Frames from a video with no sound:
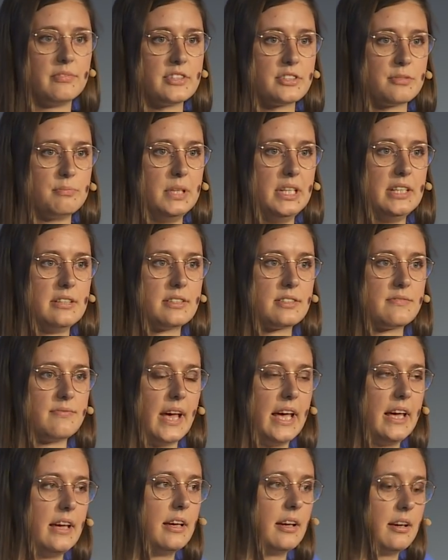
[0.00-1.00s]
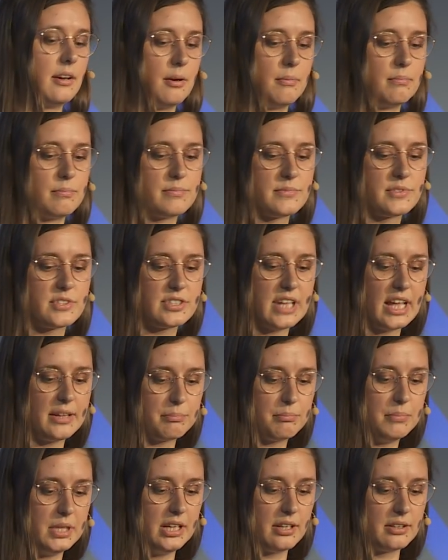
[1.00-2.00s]
This means they um,
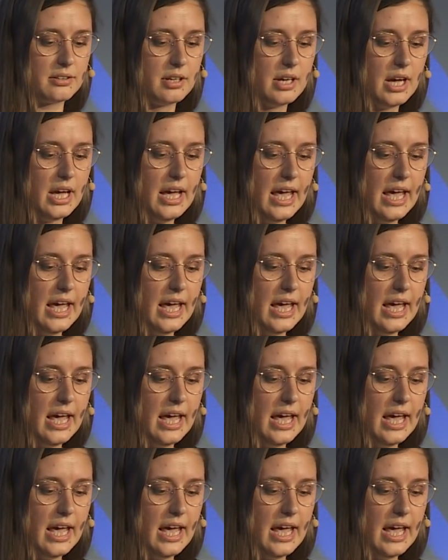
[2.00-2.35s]
sent me an